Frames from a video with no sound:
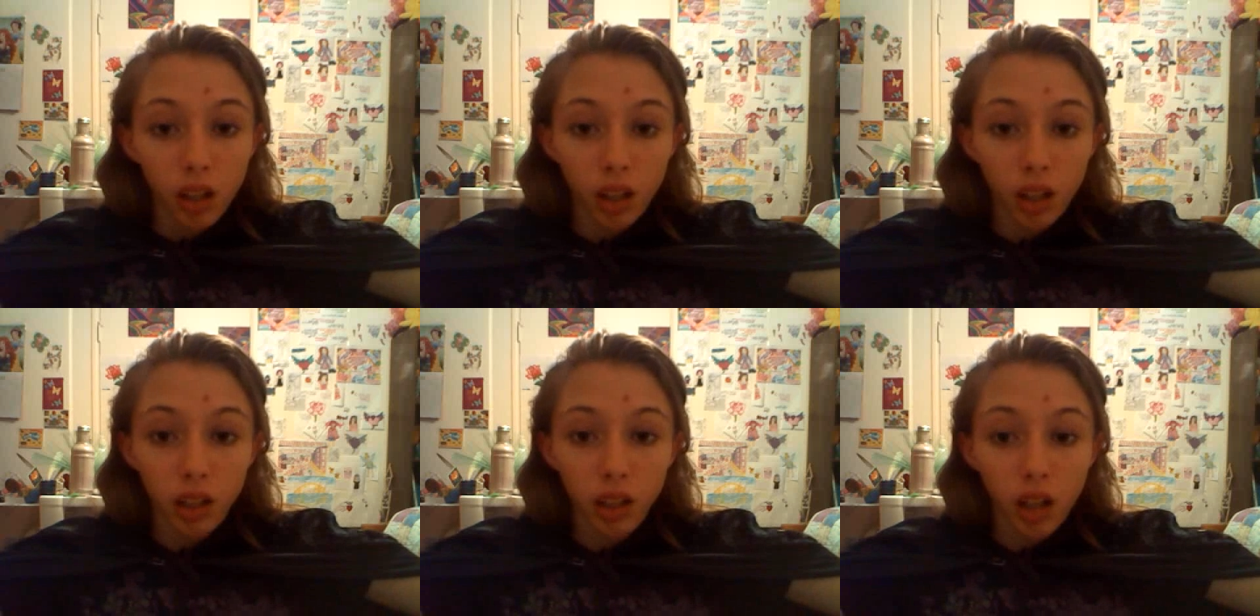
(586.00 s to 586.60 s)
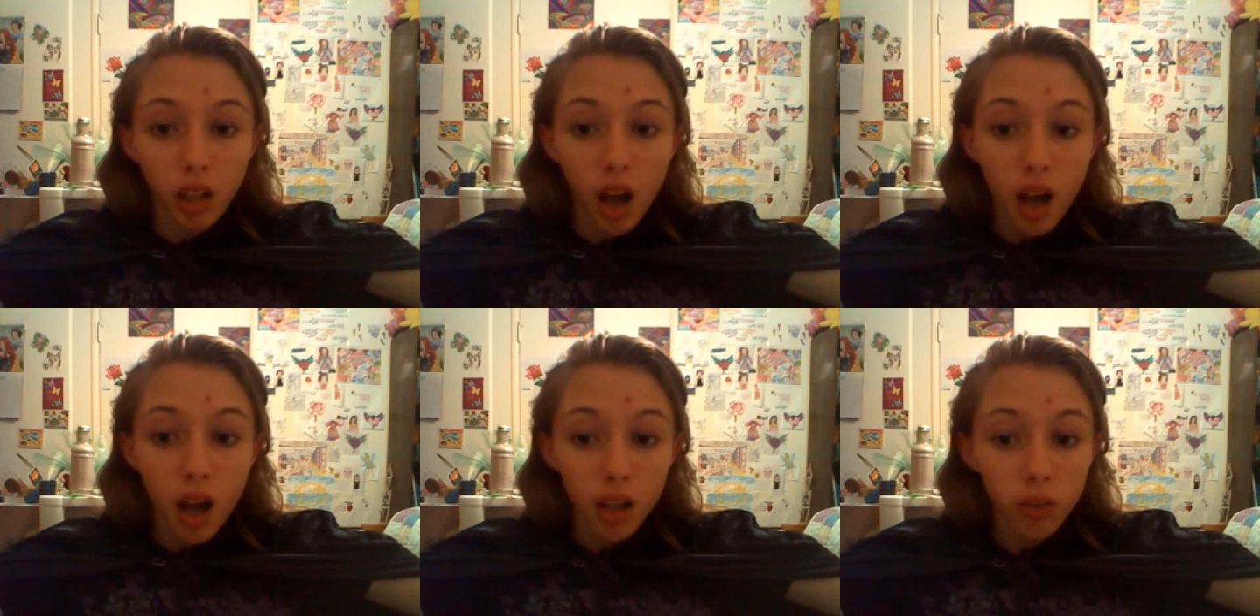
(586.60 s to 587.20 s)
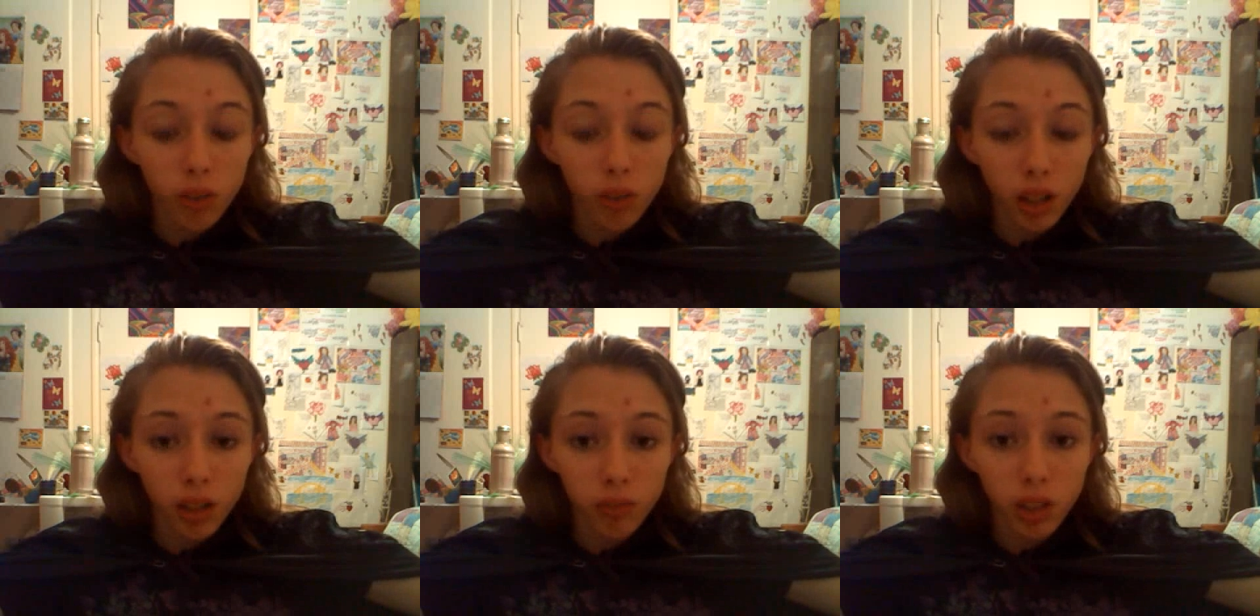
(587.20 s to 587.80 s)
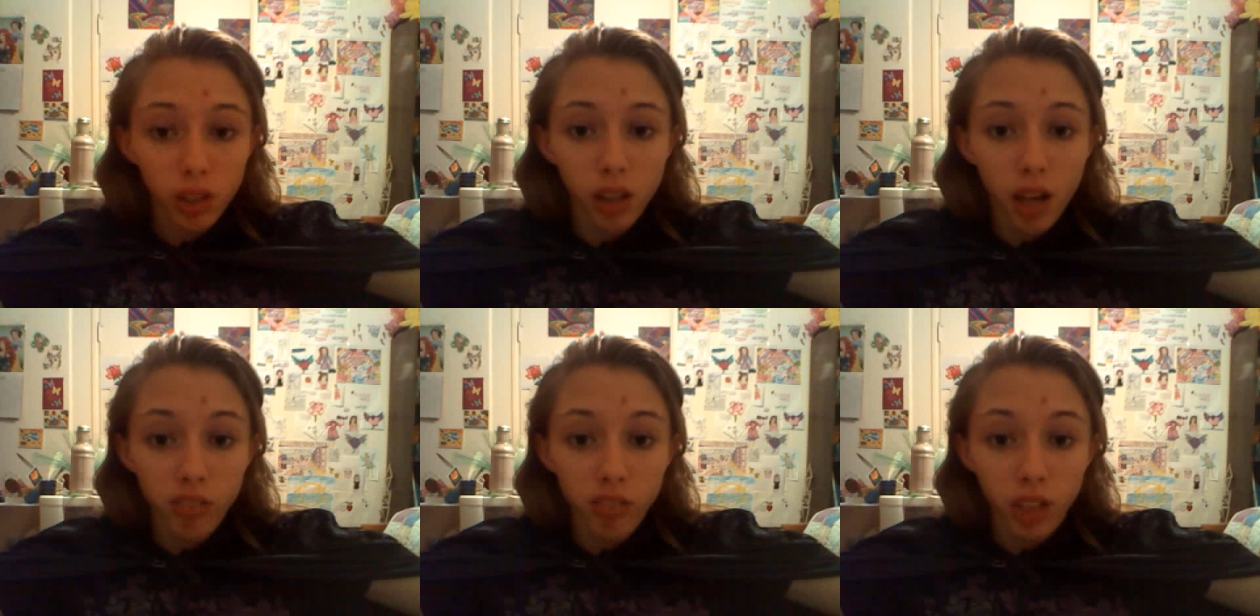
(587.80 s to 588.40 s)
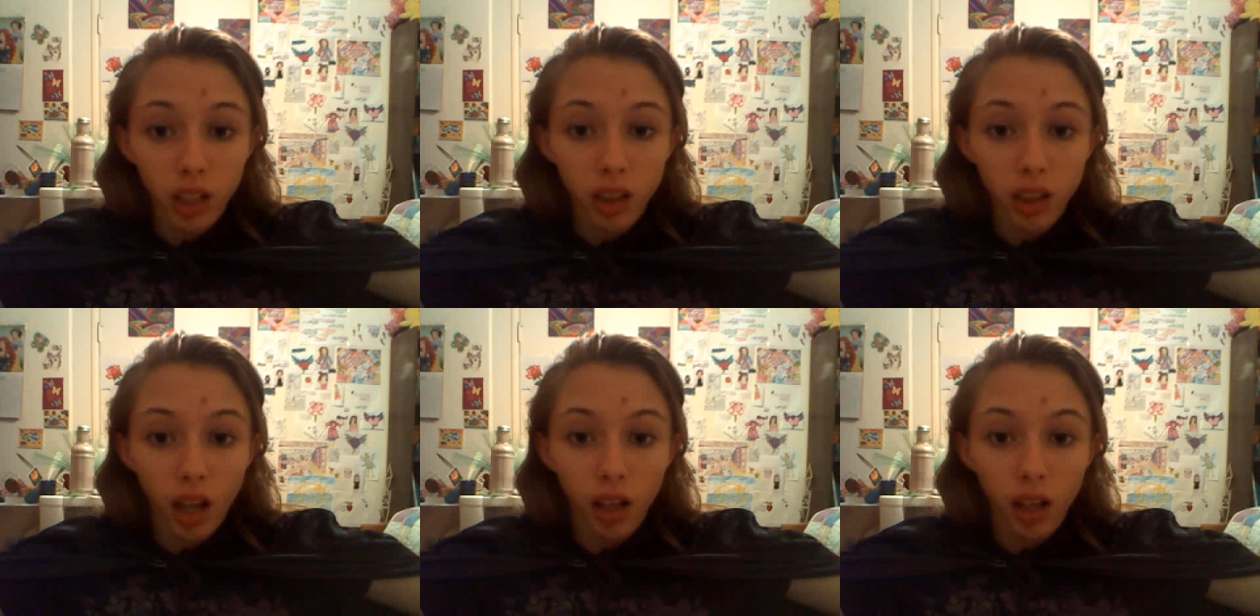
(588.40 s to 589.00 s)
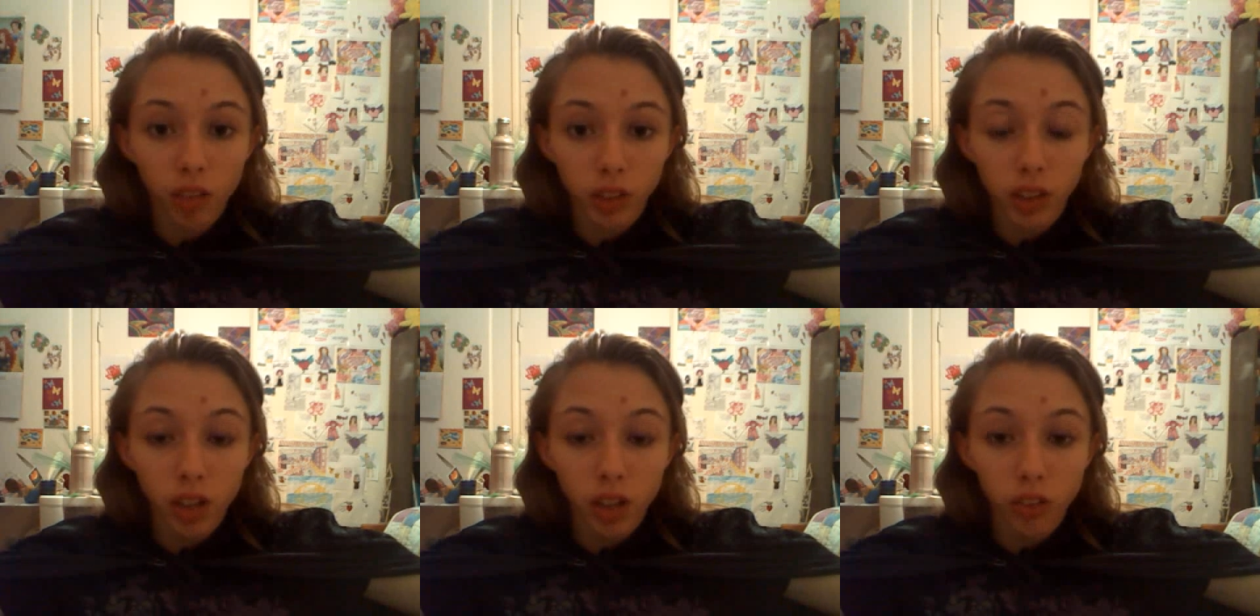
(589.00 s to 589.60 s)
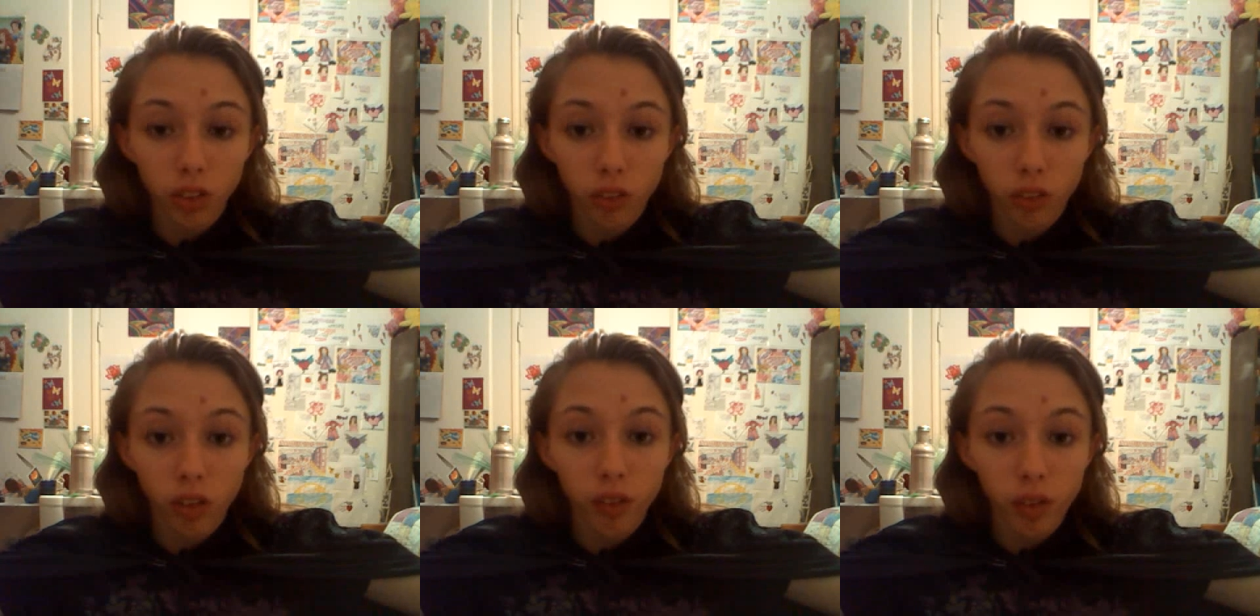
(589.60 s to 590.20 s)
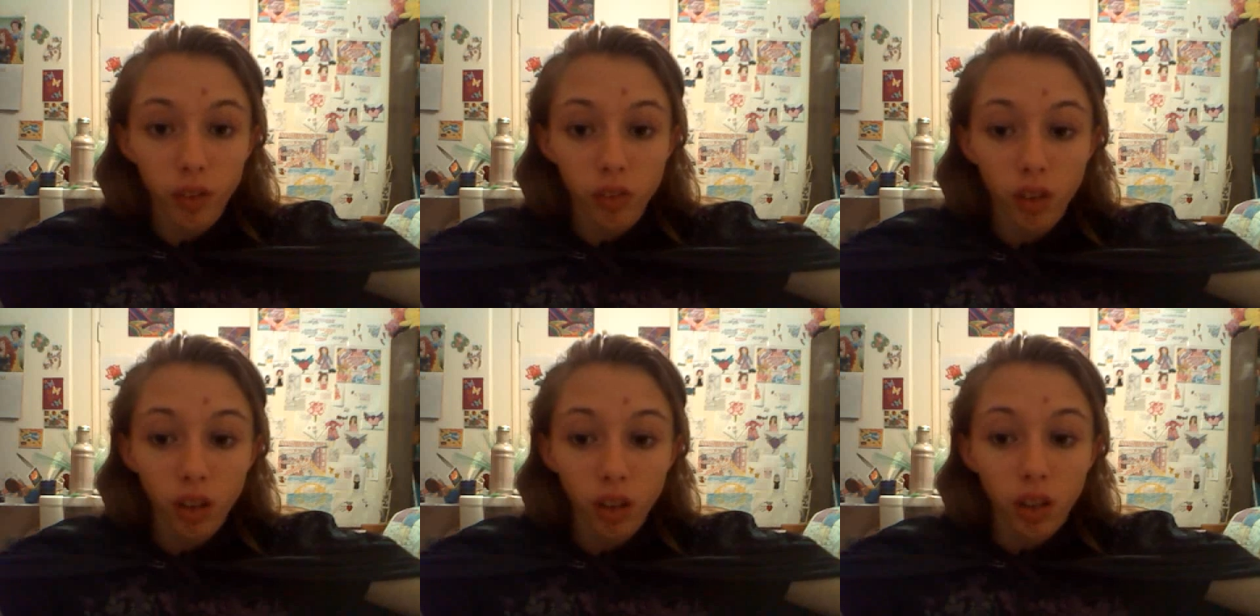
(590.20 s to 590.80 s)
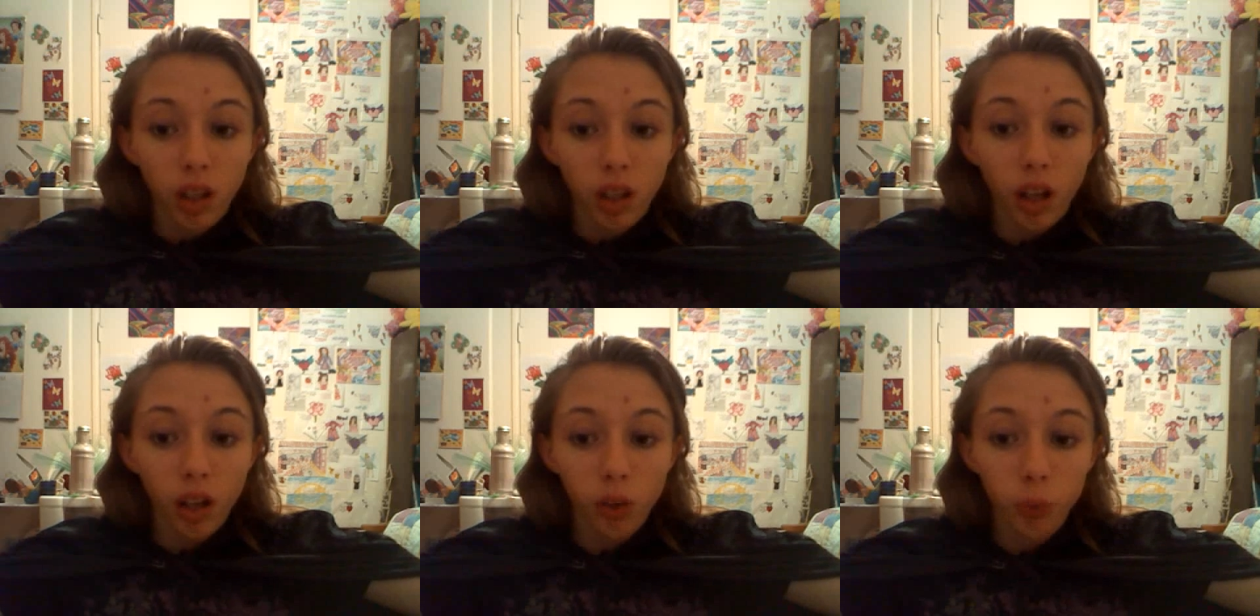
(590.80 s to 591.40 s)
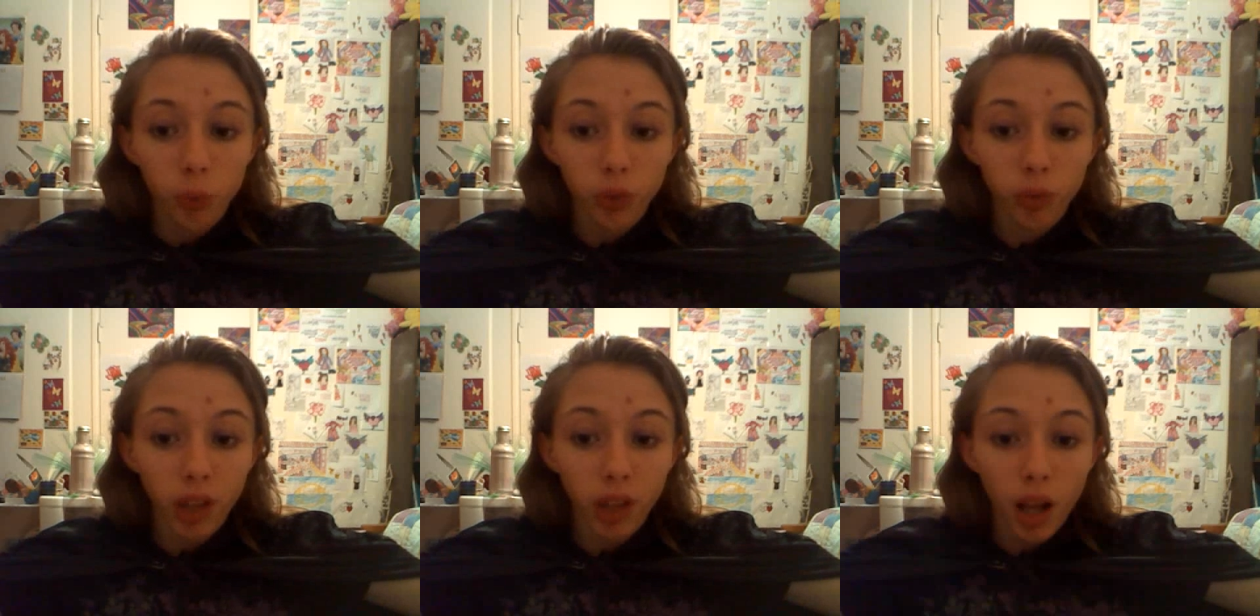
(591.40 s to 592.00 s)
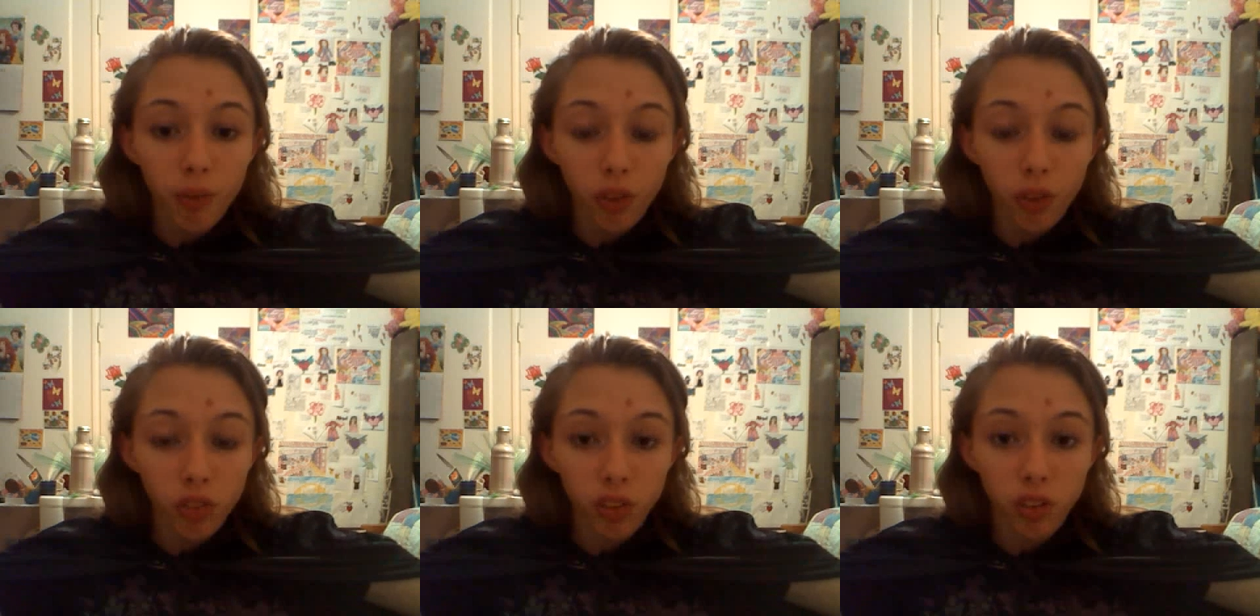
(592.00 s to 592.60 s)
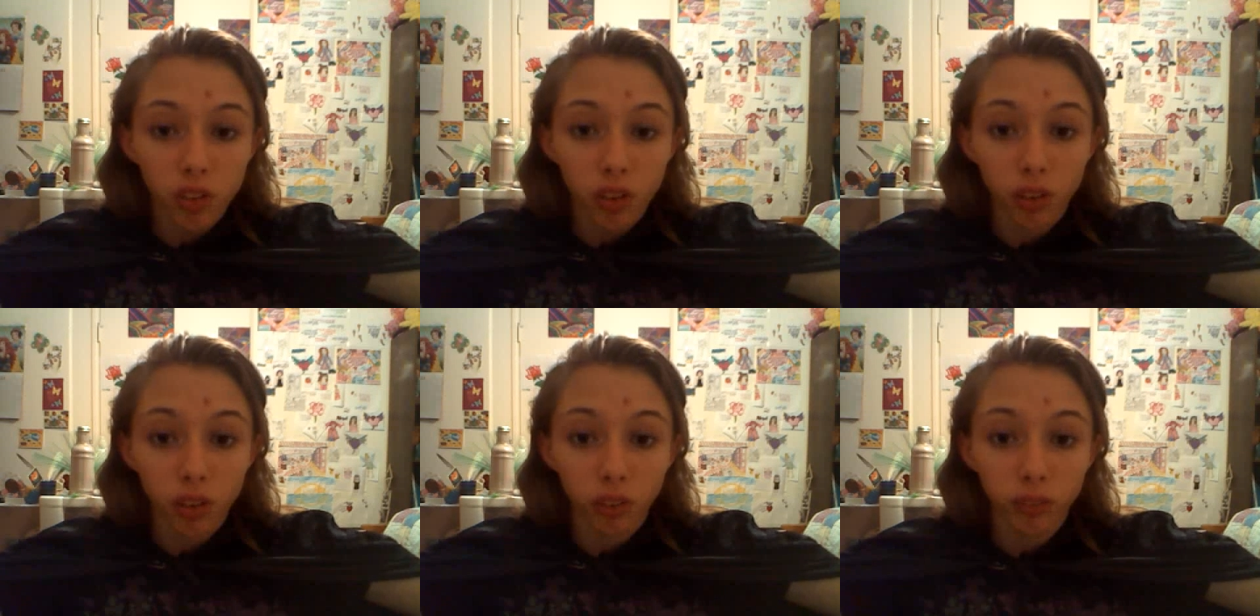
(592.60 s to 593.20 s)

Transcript: And I am that friend that reaches out to those others. And I hope you'll be that person too.